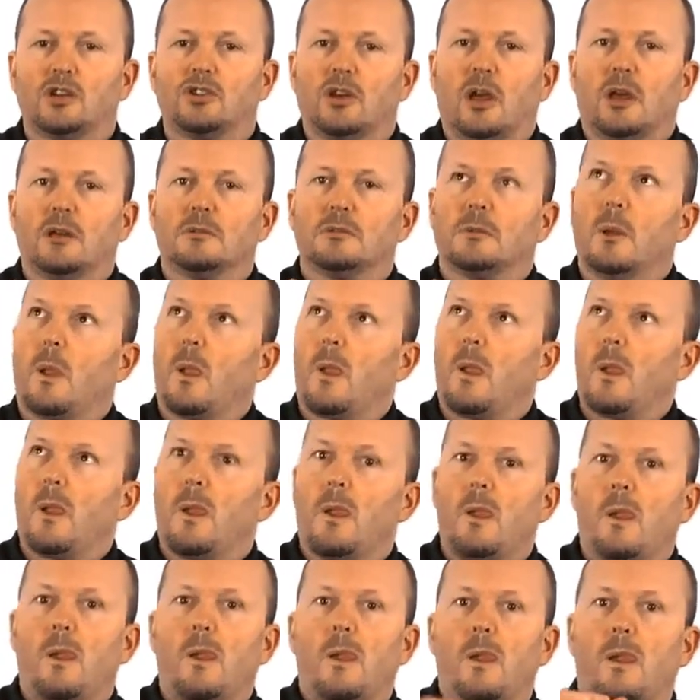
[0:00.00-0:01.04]
There are
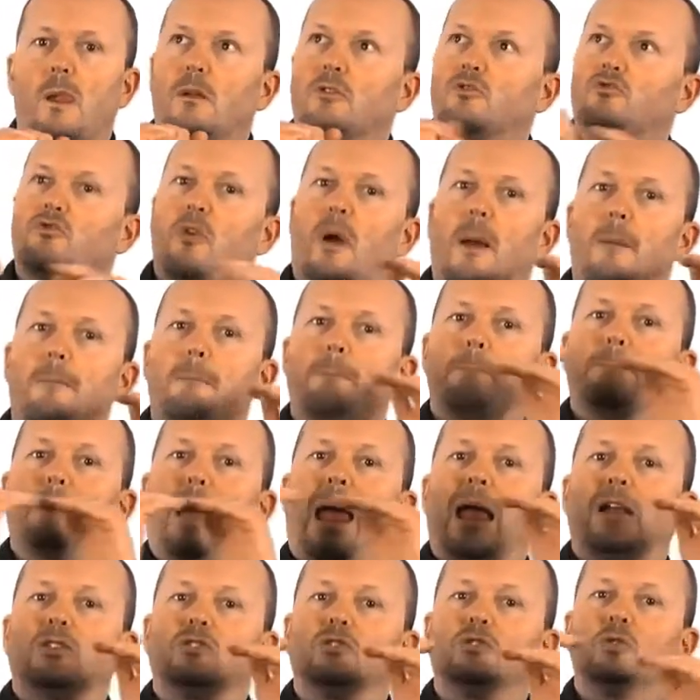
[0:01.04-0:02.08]
another range of techniques
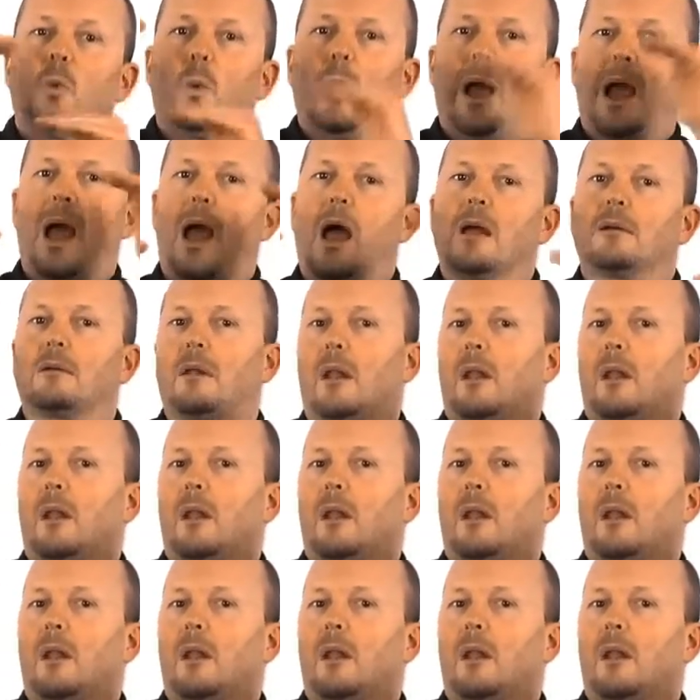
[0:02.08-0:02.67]
that we use.